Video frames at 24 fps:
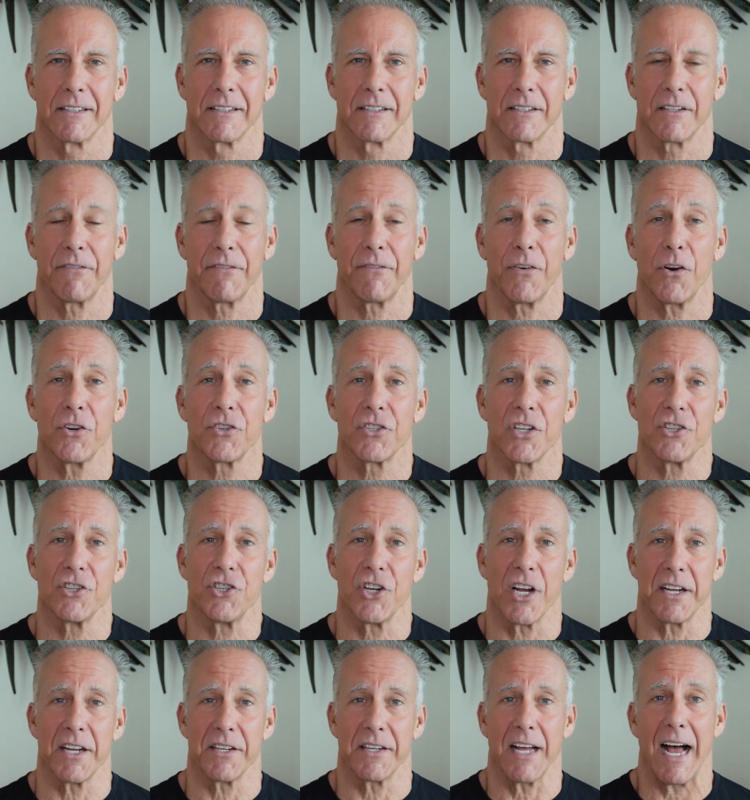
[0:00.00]
The first
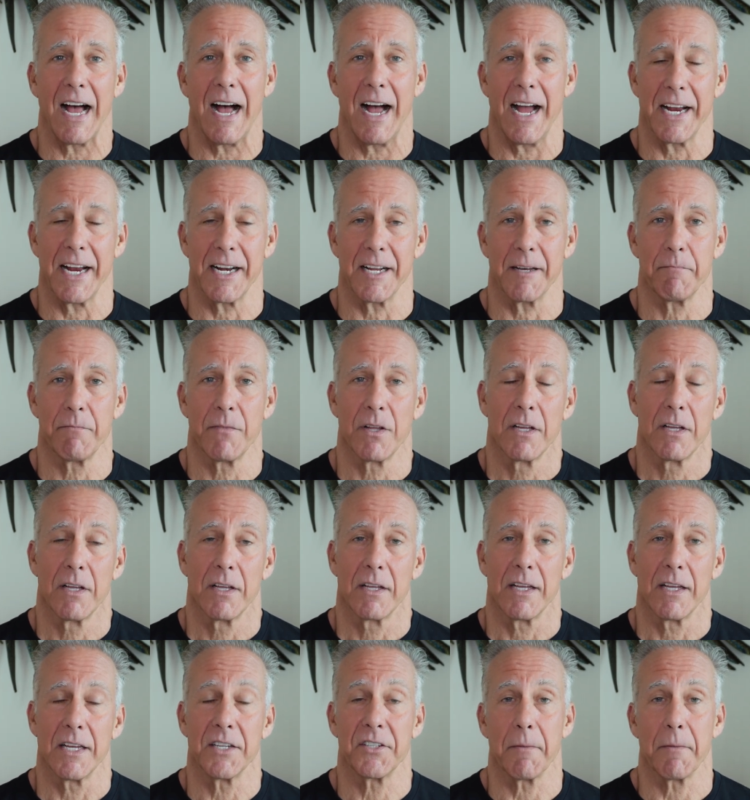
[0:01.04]
agenda item
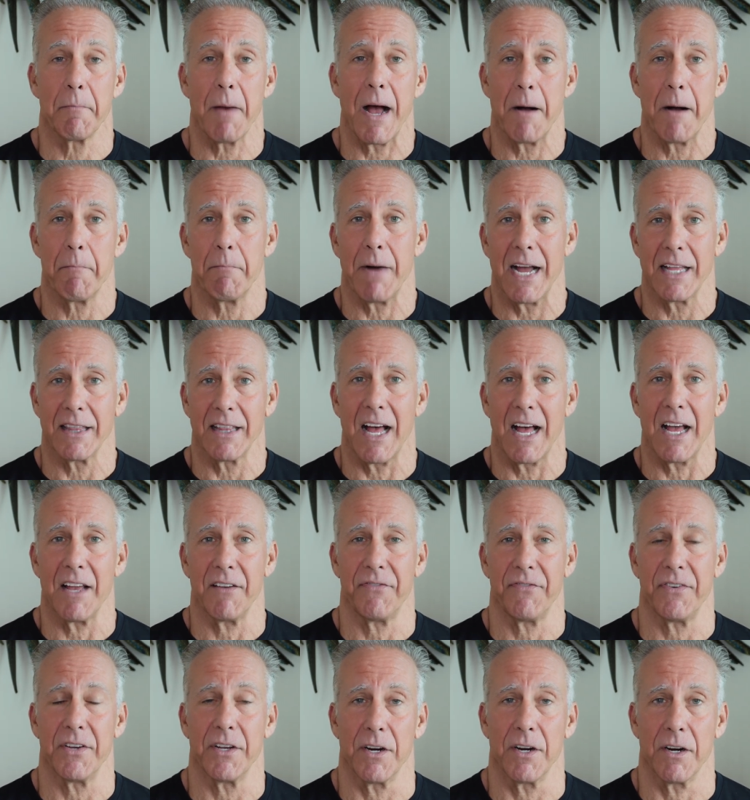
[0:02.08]
is about my
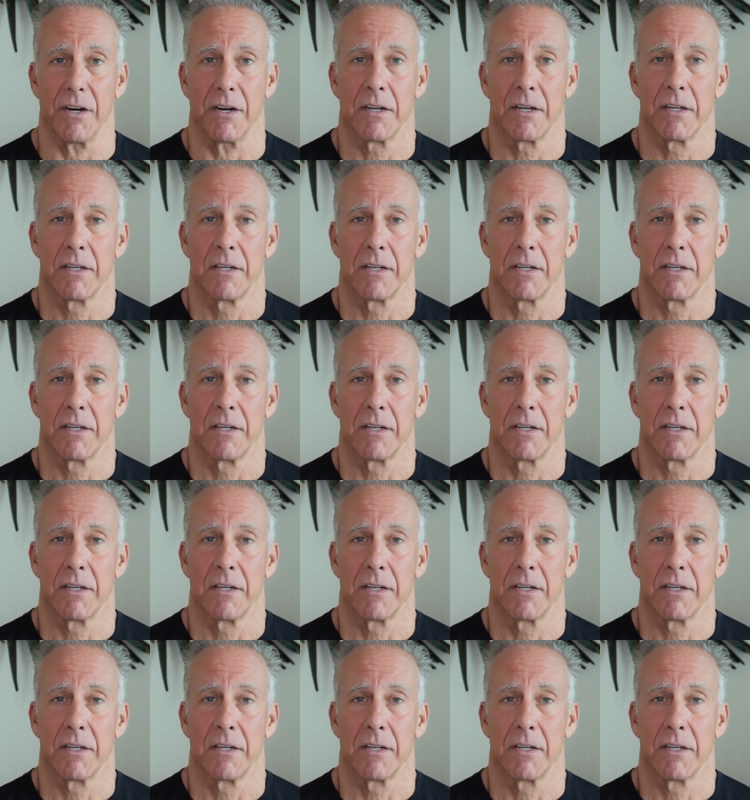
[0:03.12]
life here.